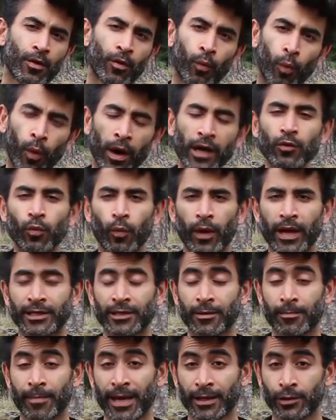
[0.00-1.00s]
One way
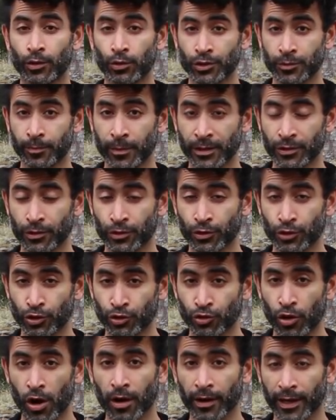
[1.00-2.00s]
to make those muscles
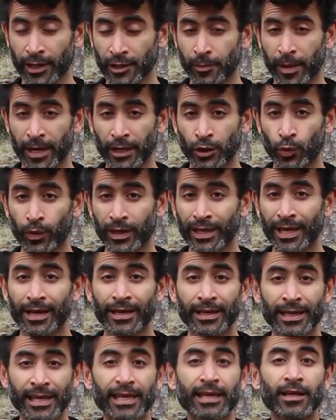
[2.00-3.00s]
strong is by doing
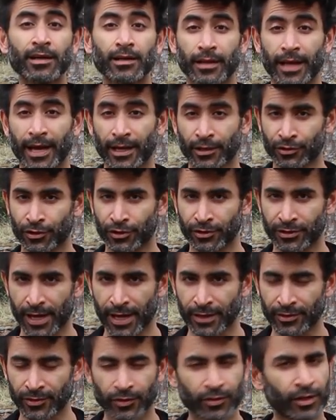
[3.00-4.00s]
Kegel
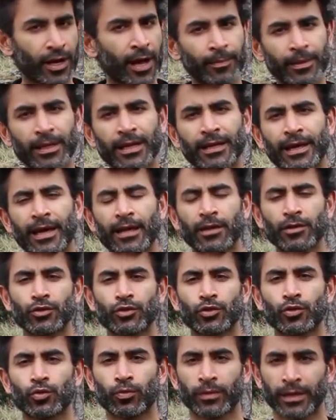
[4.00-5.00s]
exercises. And I'm gonna get
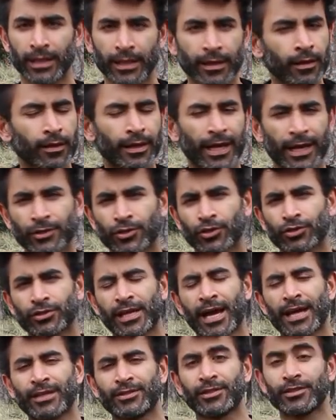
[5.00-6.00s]
into Kegel
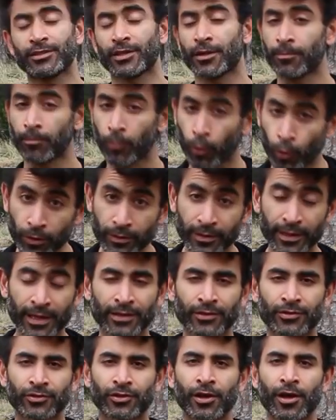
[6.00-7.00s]
exercises and more
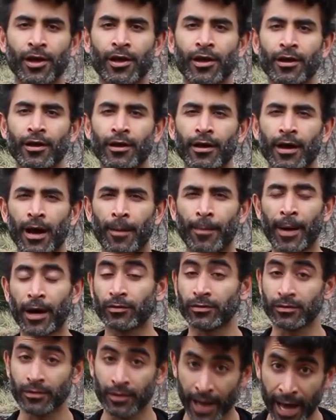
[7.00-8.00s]
things
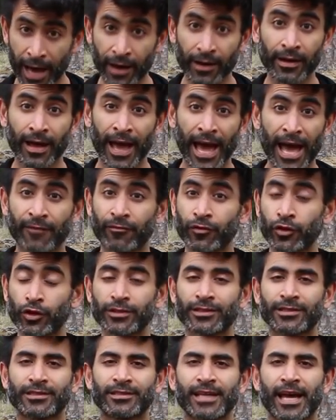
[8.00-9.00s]
about how to have
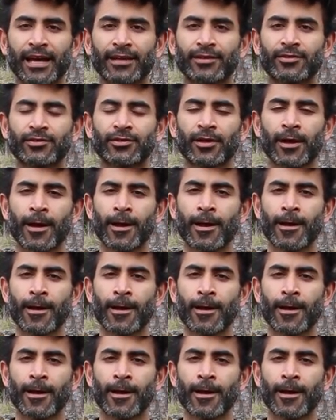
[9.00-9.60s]
good sex